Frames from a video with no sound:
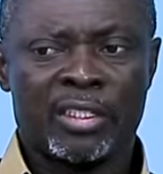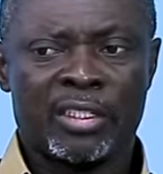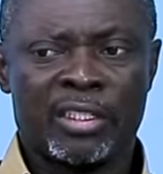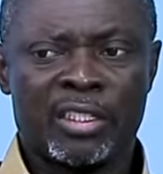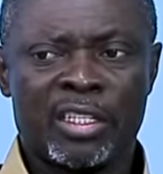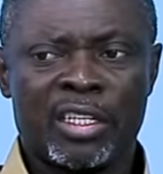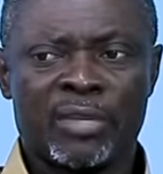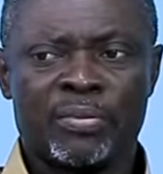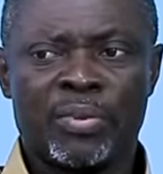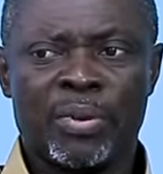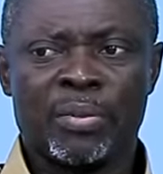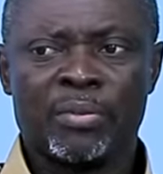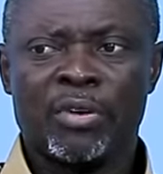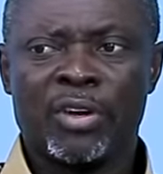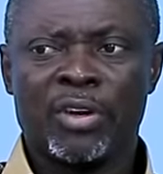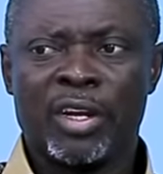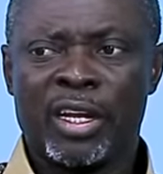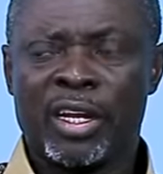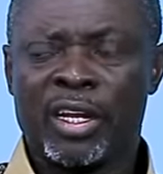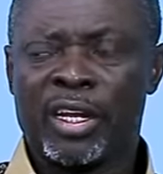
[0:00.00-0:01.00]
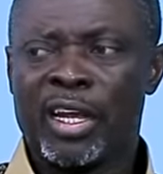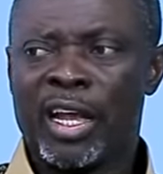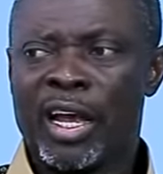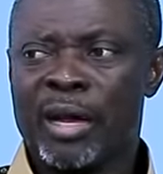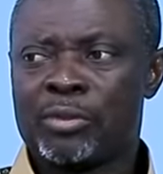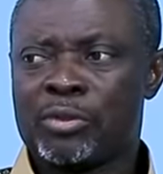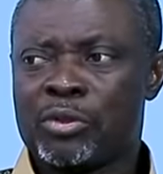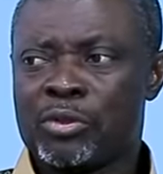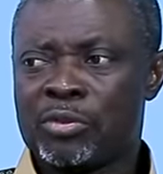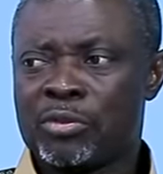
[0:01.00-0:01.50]
tiny pemo link
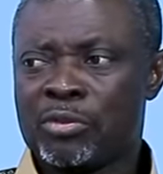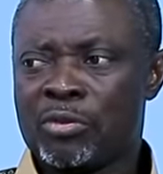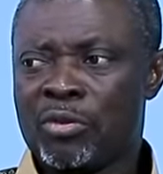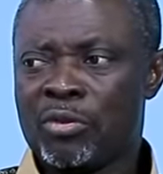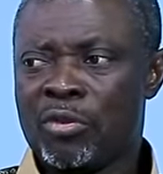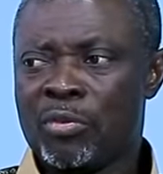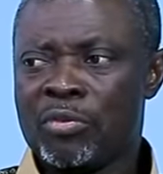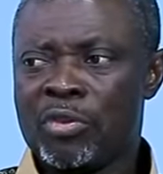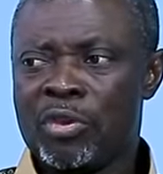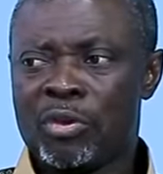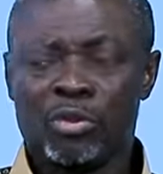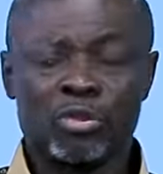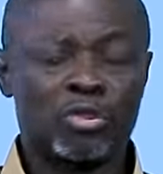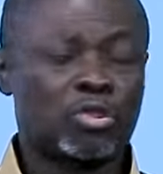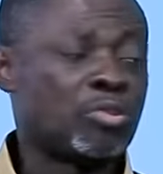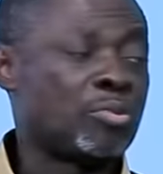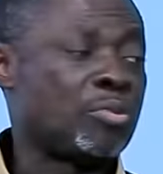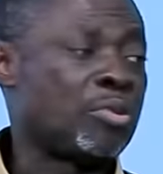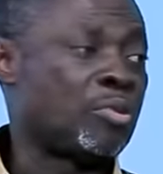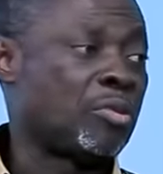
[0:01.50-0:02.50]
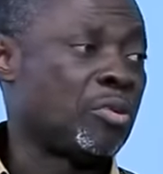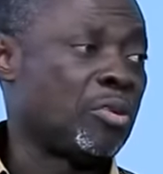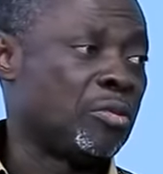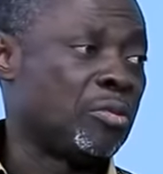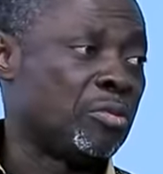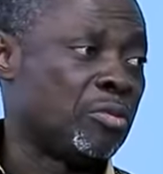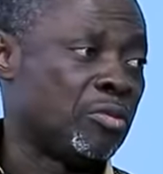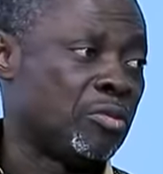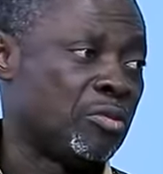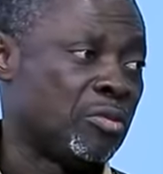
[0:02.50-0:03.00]
up to Obi on us be on the
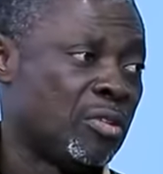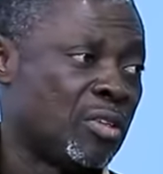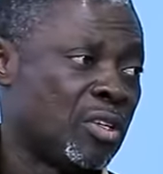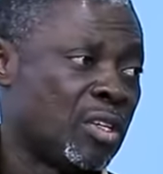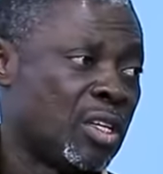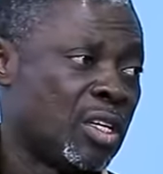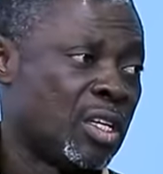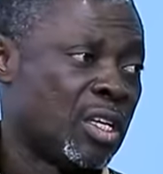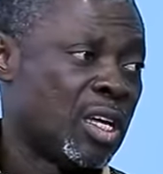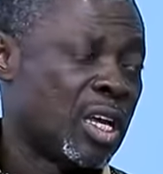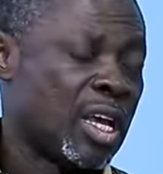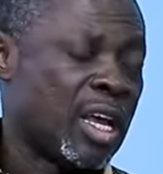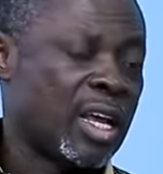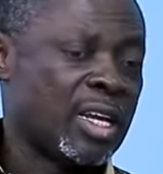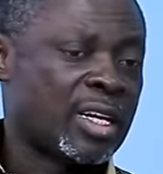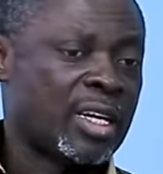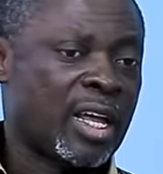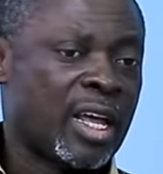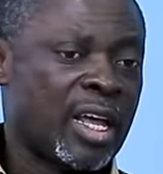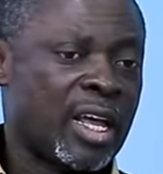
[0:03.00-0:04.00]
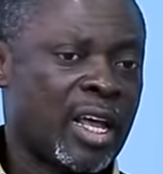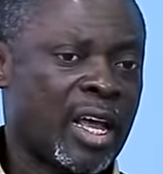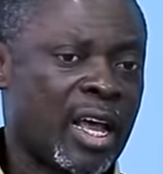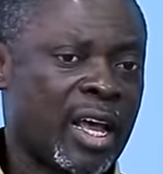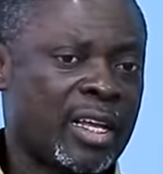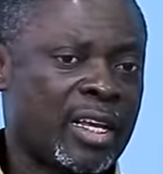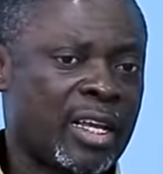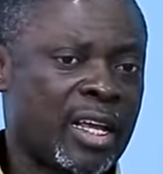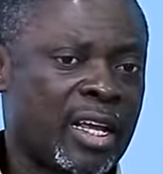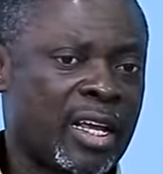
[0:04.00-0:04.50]
moon, and I
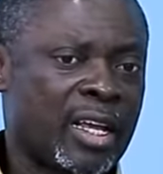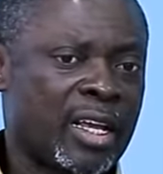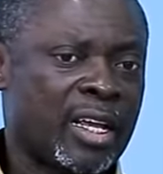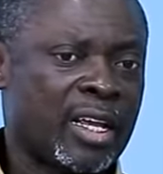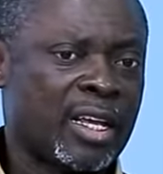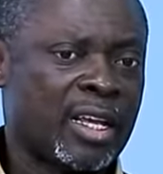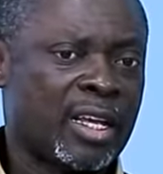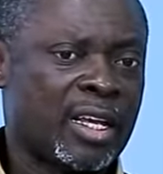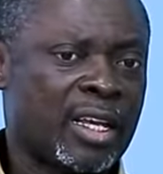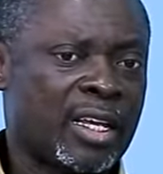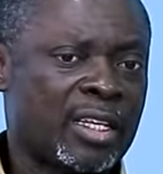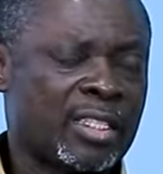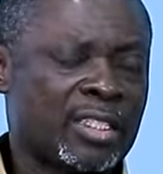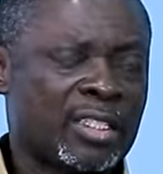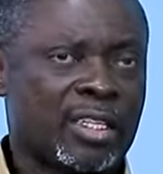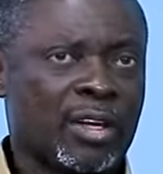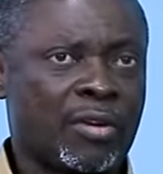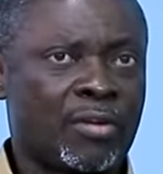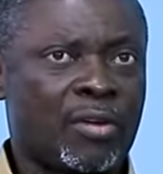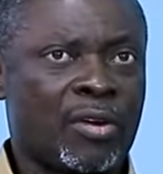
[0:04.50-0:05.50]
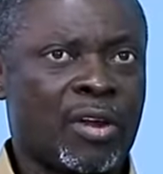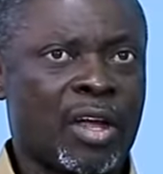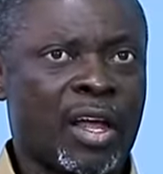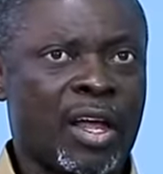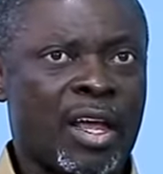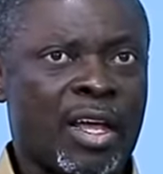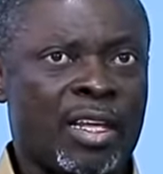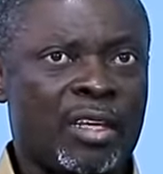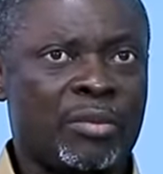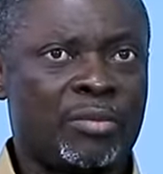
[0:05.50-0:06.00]
hear secular
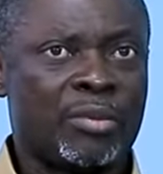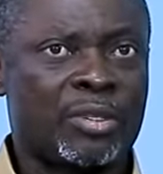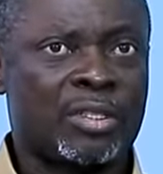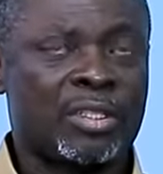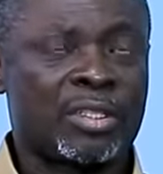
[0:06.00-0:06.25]
a bit